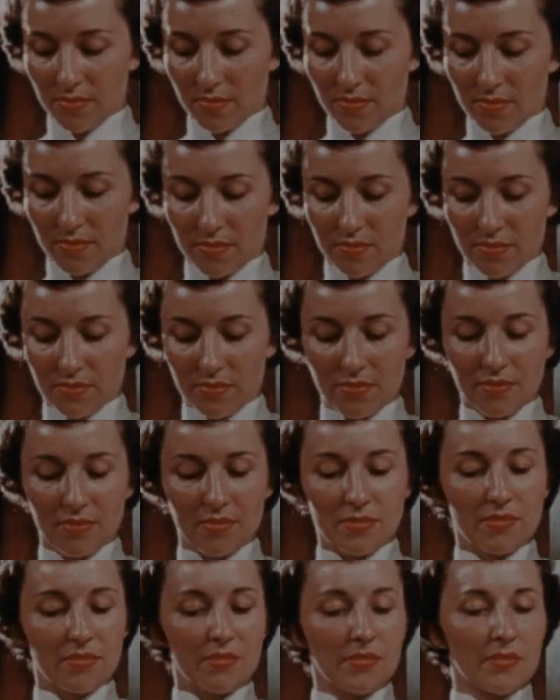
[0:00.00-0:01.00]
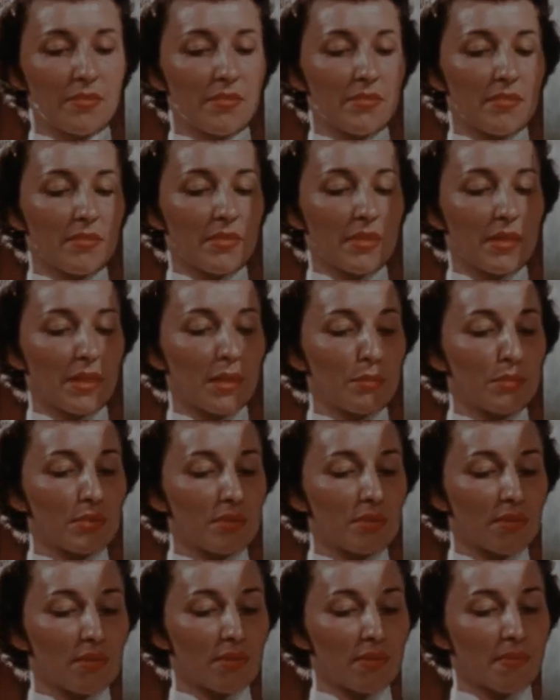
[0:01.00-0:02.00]
because now they have
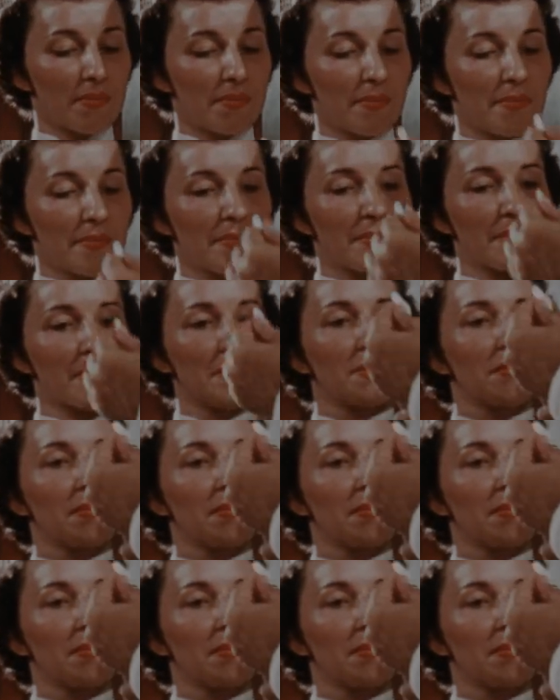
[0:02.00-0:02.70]
a potent killer